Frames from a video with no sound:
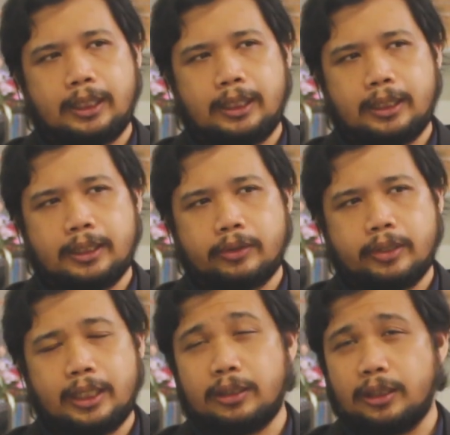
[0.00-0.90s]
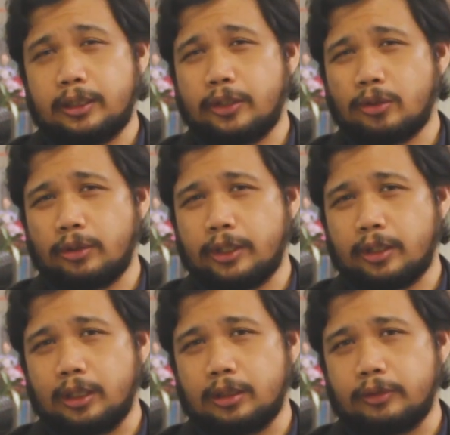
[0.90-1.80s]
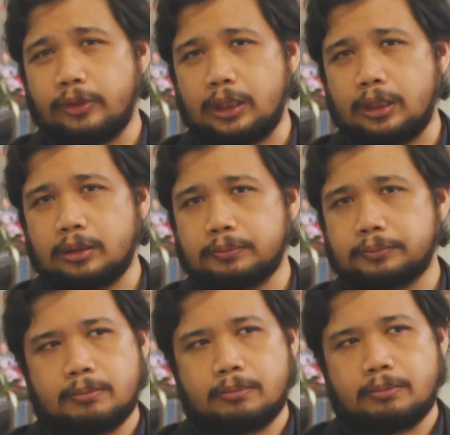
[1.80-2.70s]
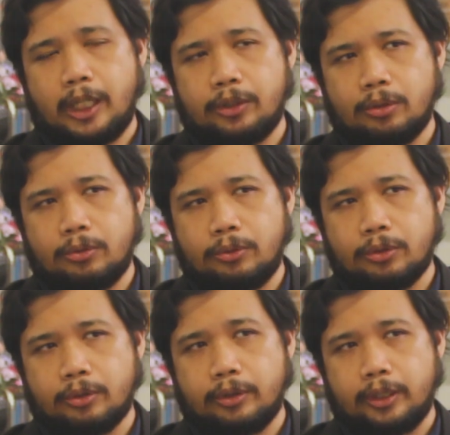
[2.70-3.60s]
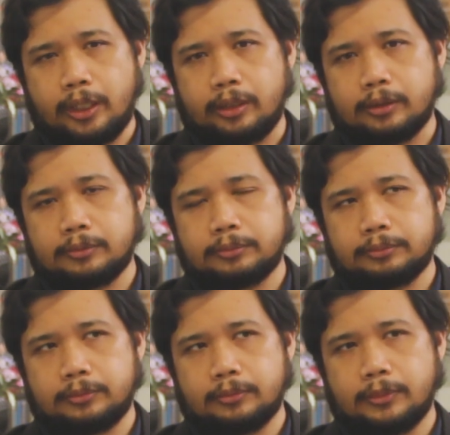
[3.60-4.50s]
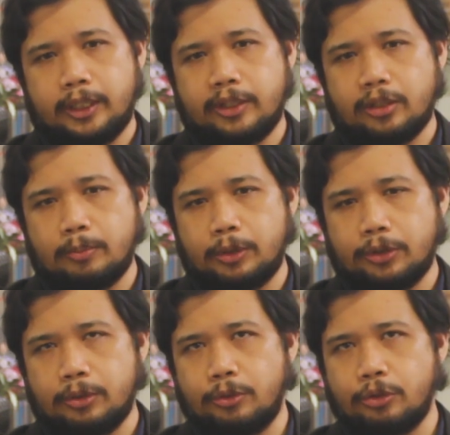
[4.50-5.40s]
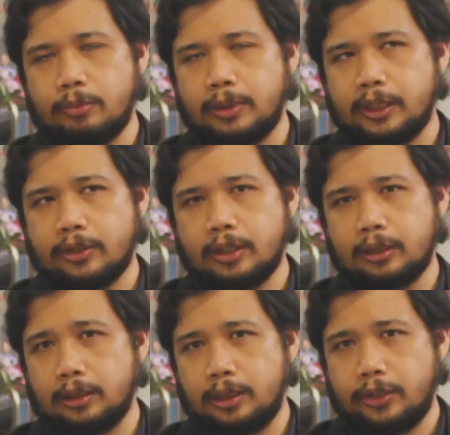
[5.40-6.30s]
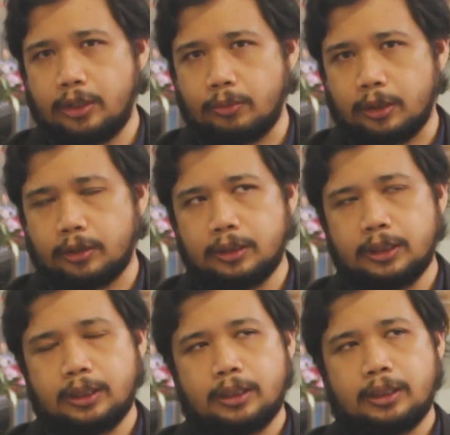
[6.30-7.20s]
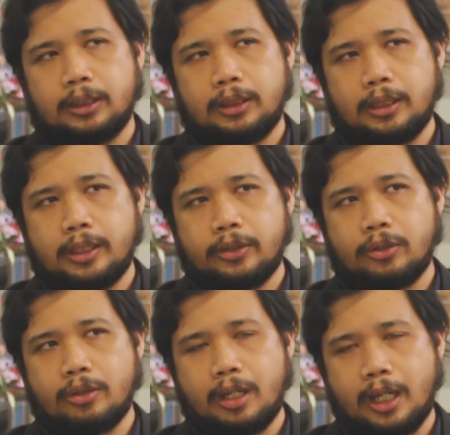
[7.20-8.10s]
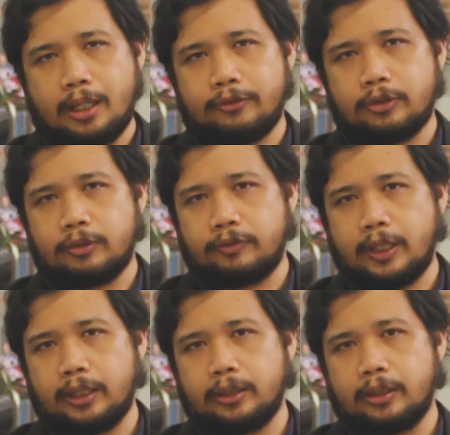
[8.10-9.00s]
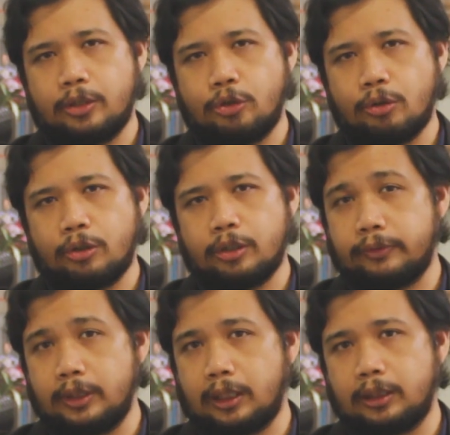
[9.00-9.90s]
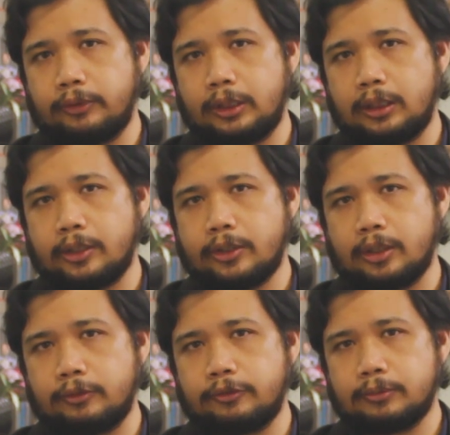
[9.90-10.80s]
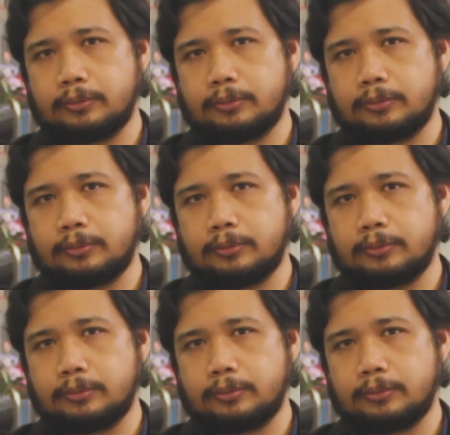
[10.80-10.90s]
And that really destroys creativity. My solution there, it's a simple solution, but it's not an easy one, is you have to find the joy of the activity itself.